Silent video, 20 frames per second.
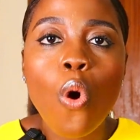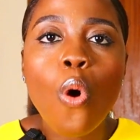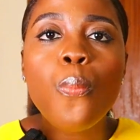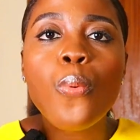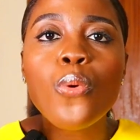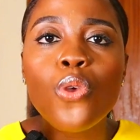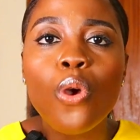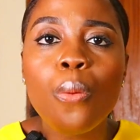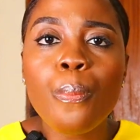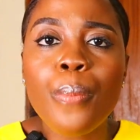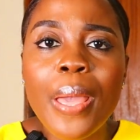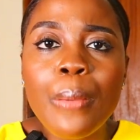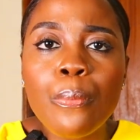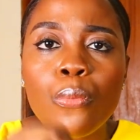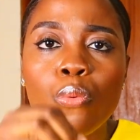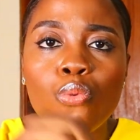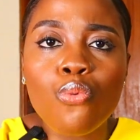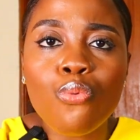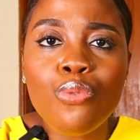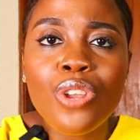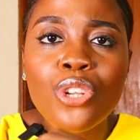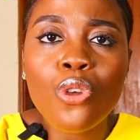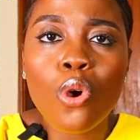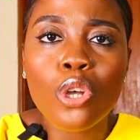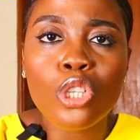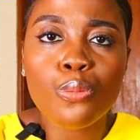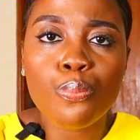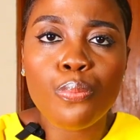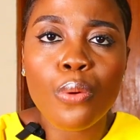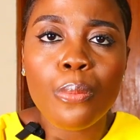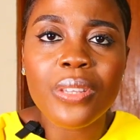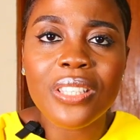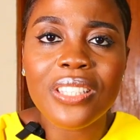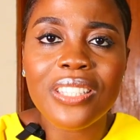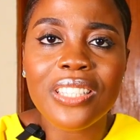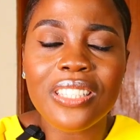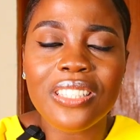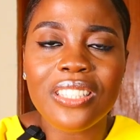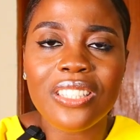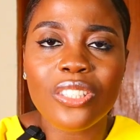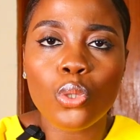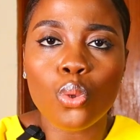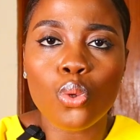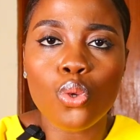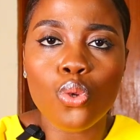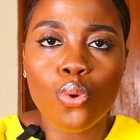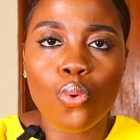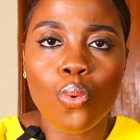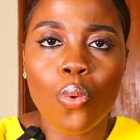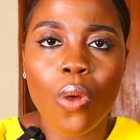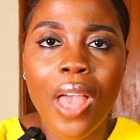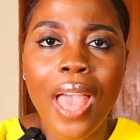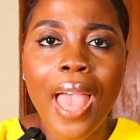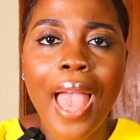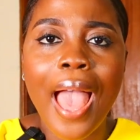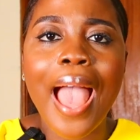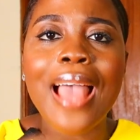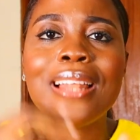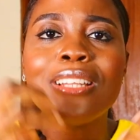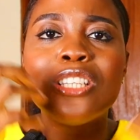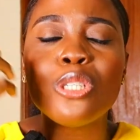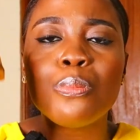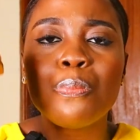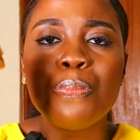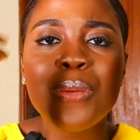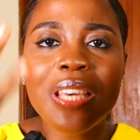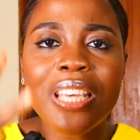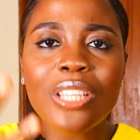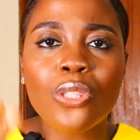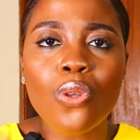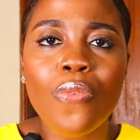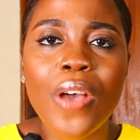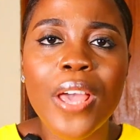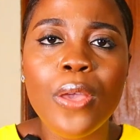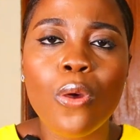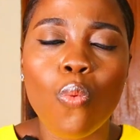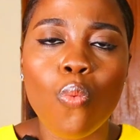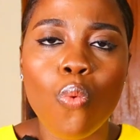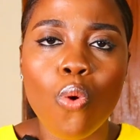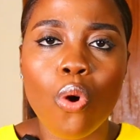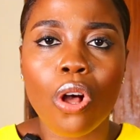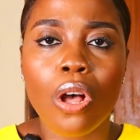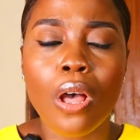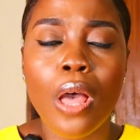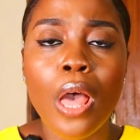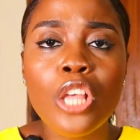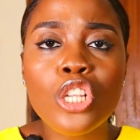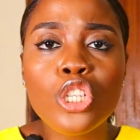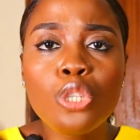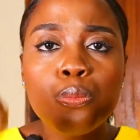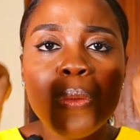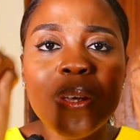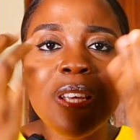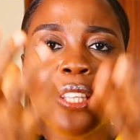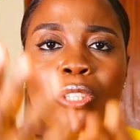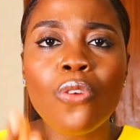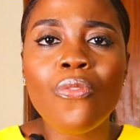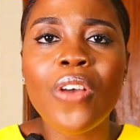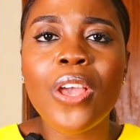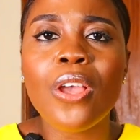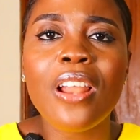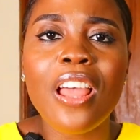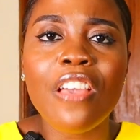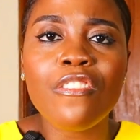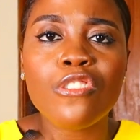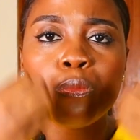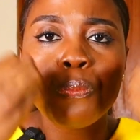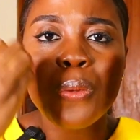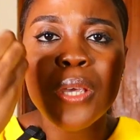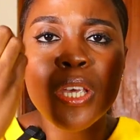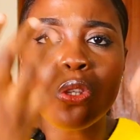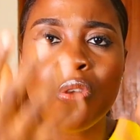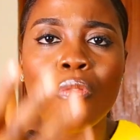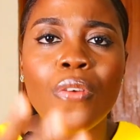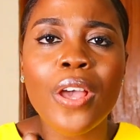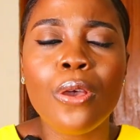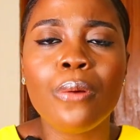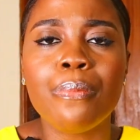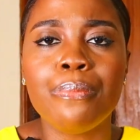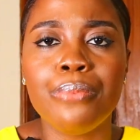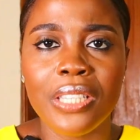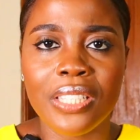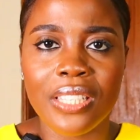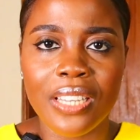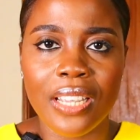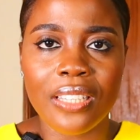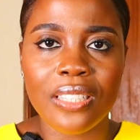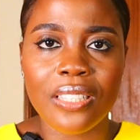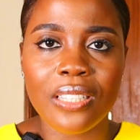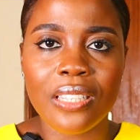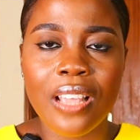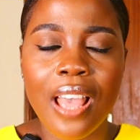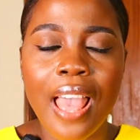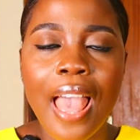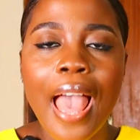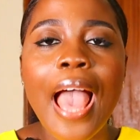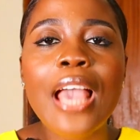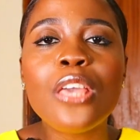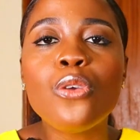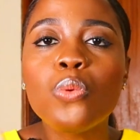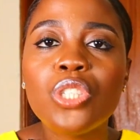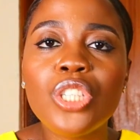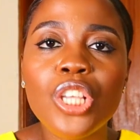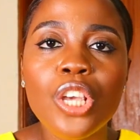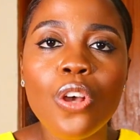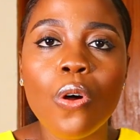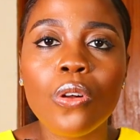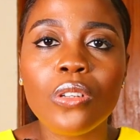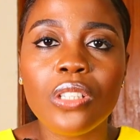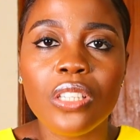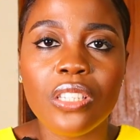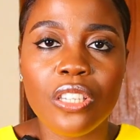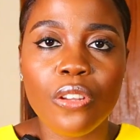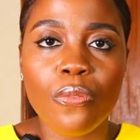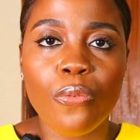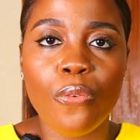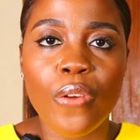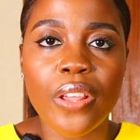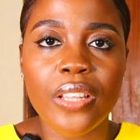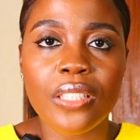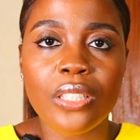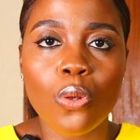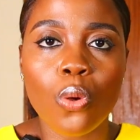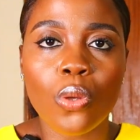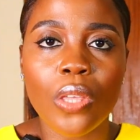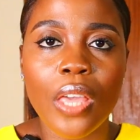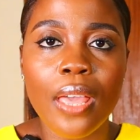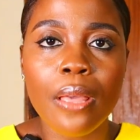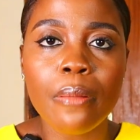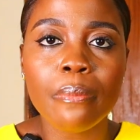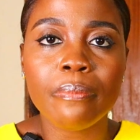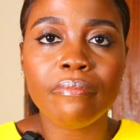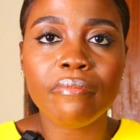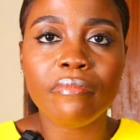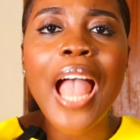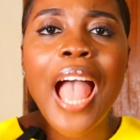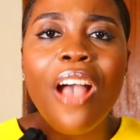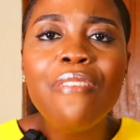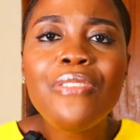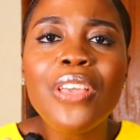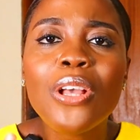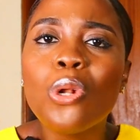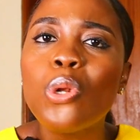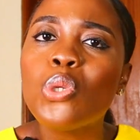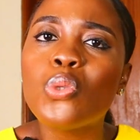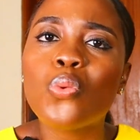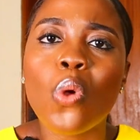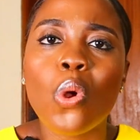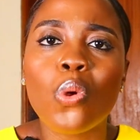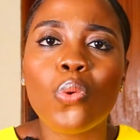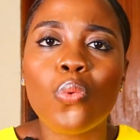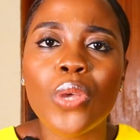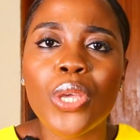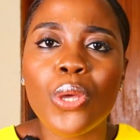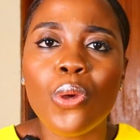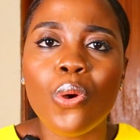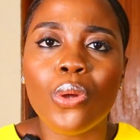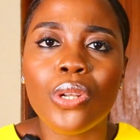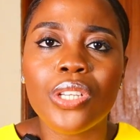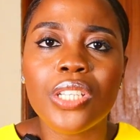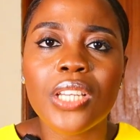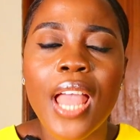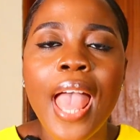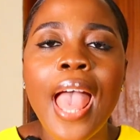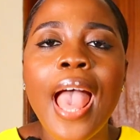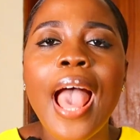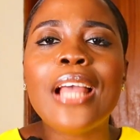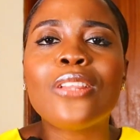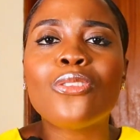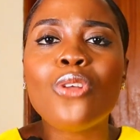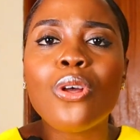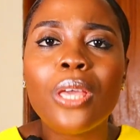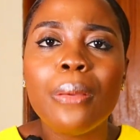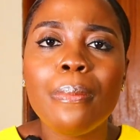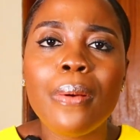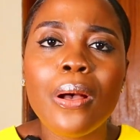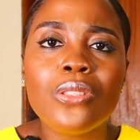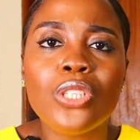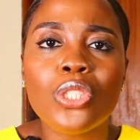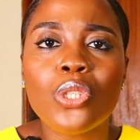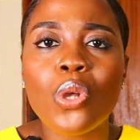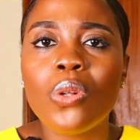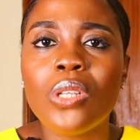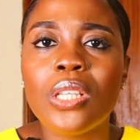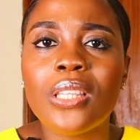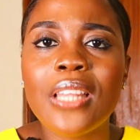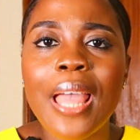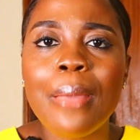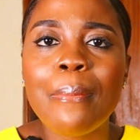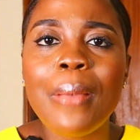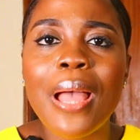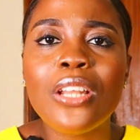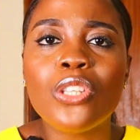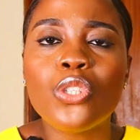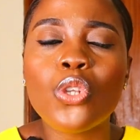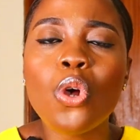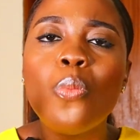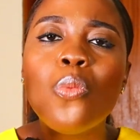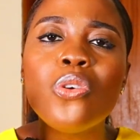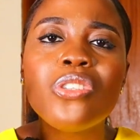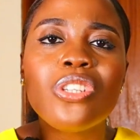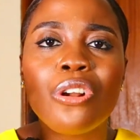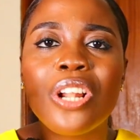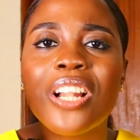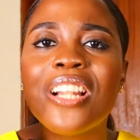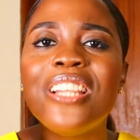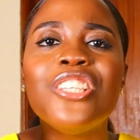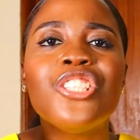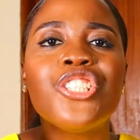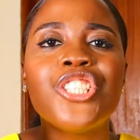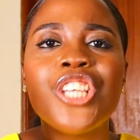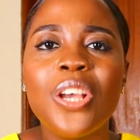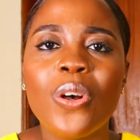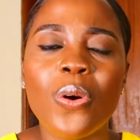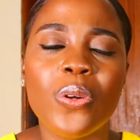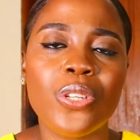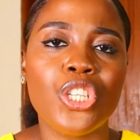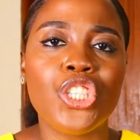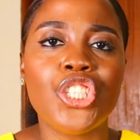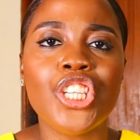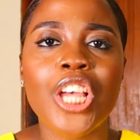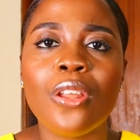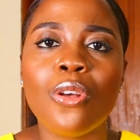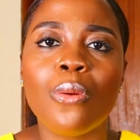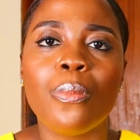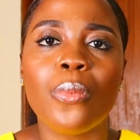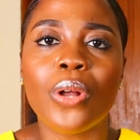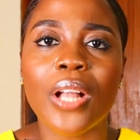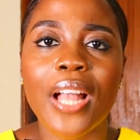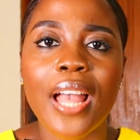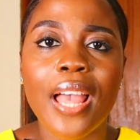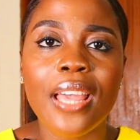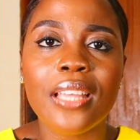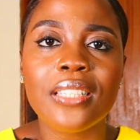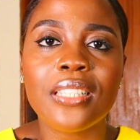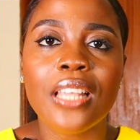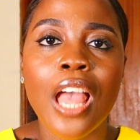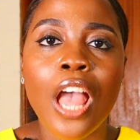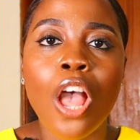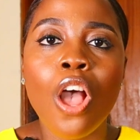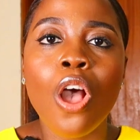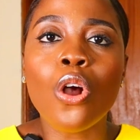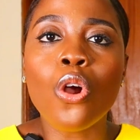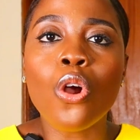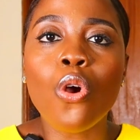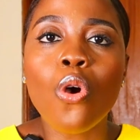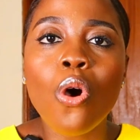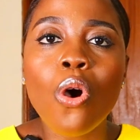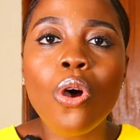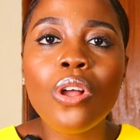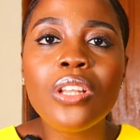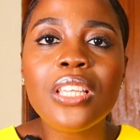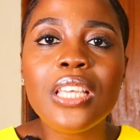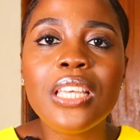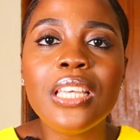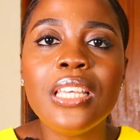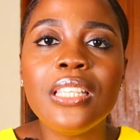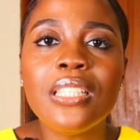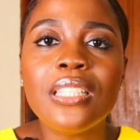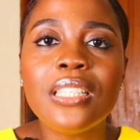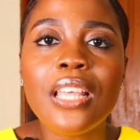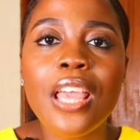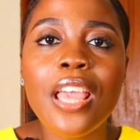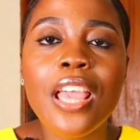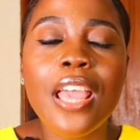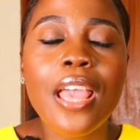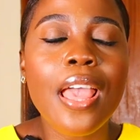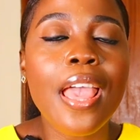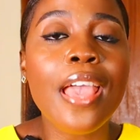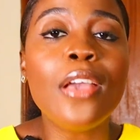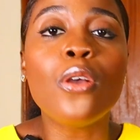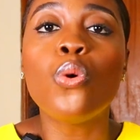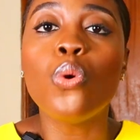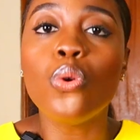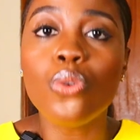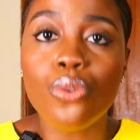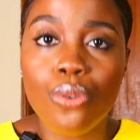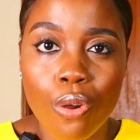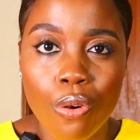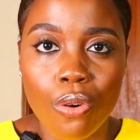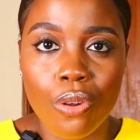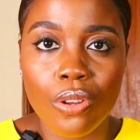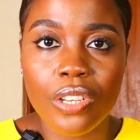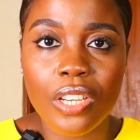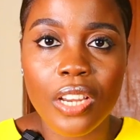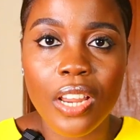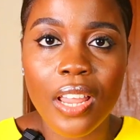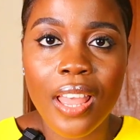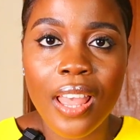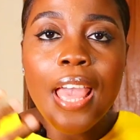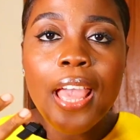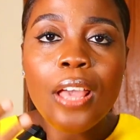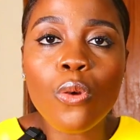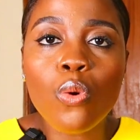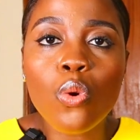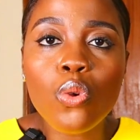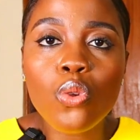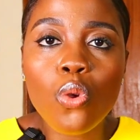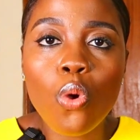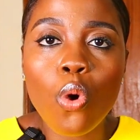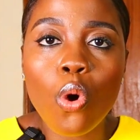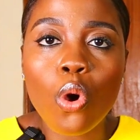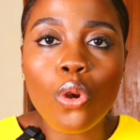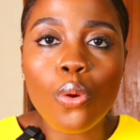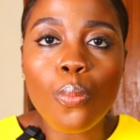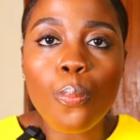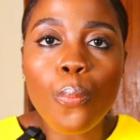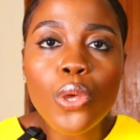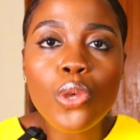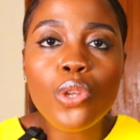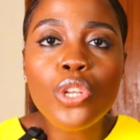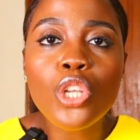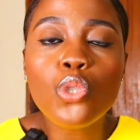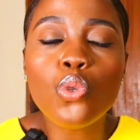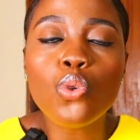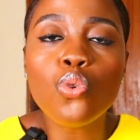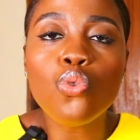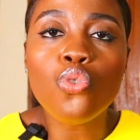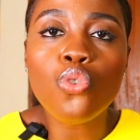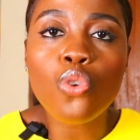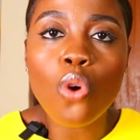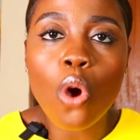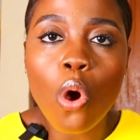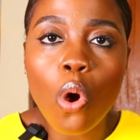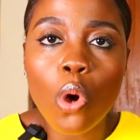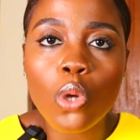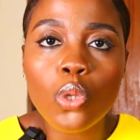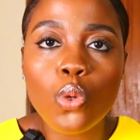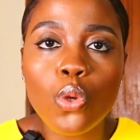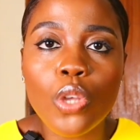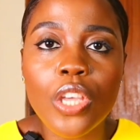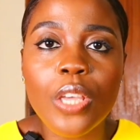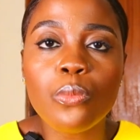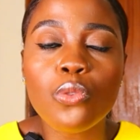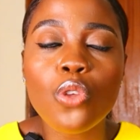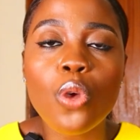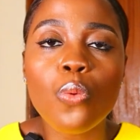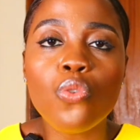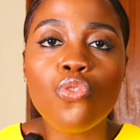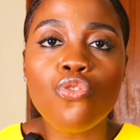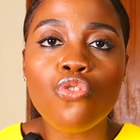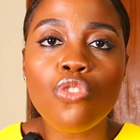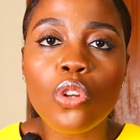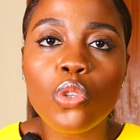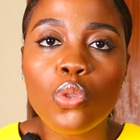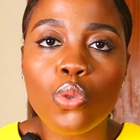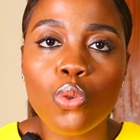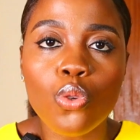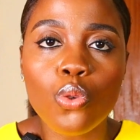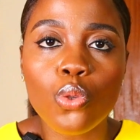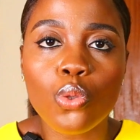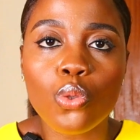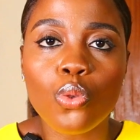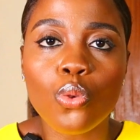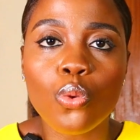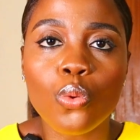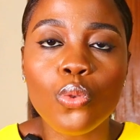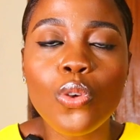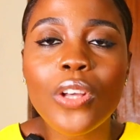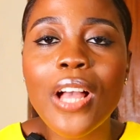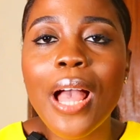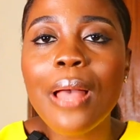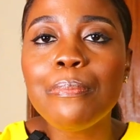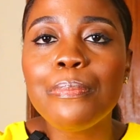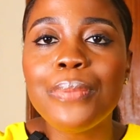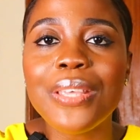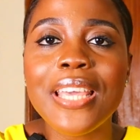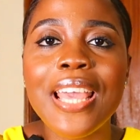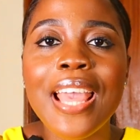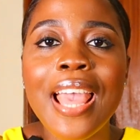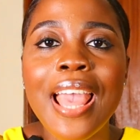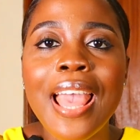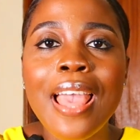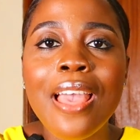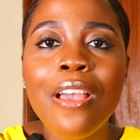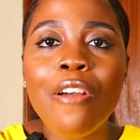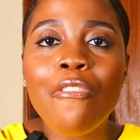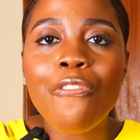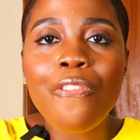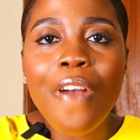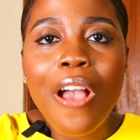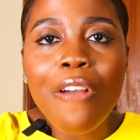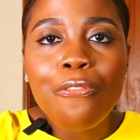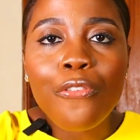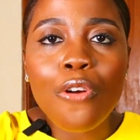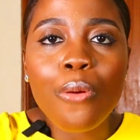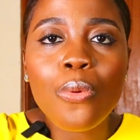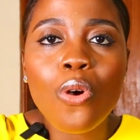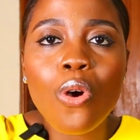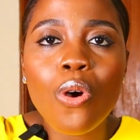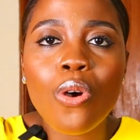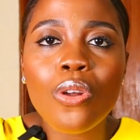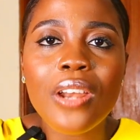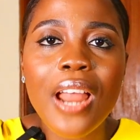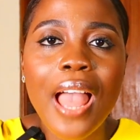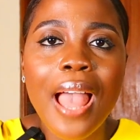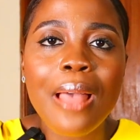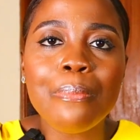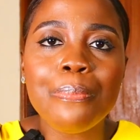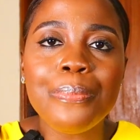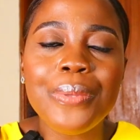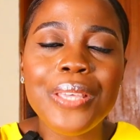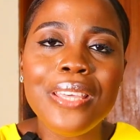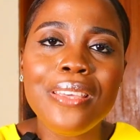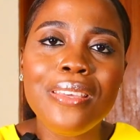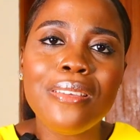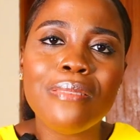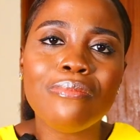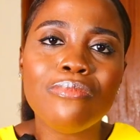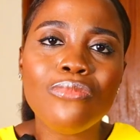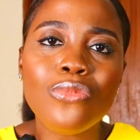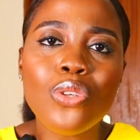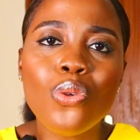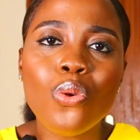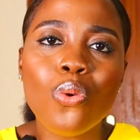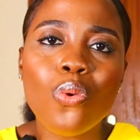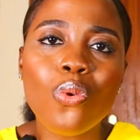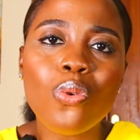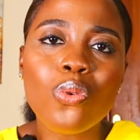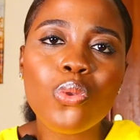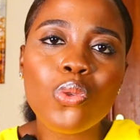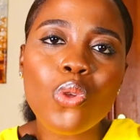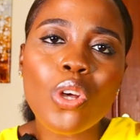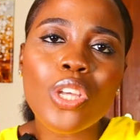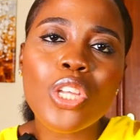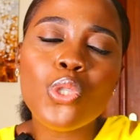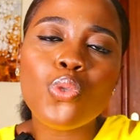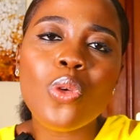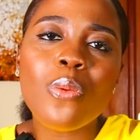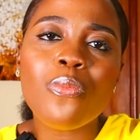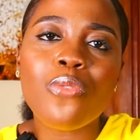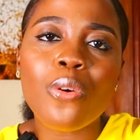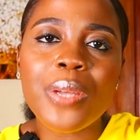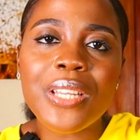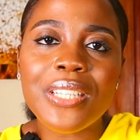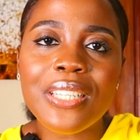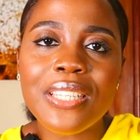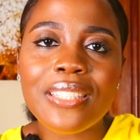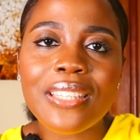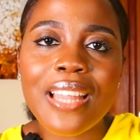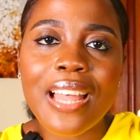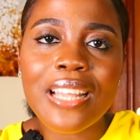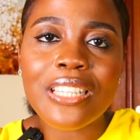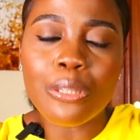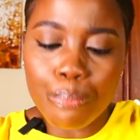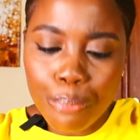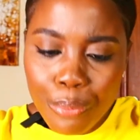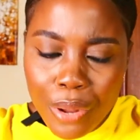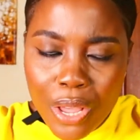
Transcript: Open your Bible, read God's promises to you and speak it over your work, speak it over your life, speak it over your business, and you will see all the difference, okay? Have a close walk with God. I talk about it all the time and it's almost cliche on the channel, but guys, God is a good God, but you need to draw unto him so he will draw to you too. You can't be far from God and be, you know, talking to him from a distance.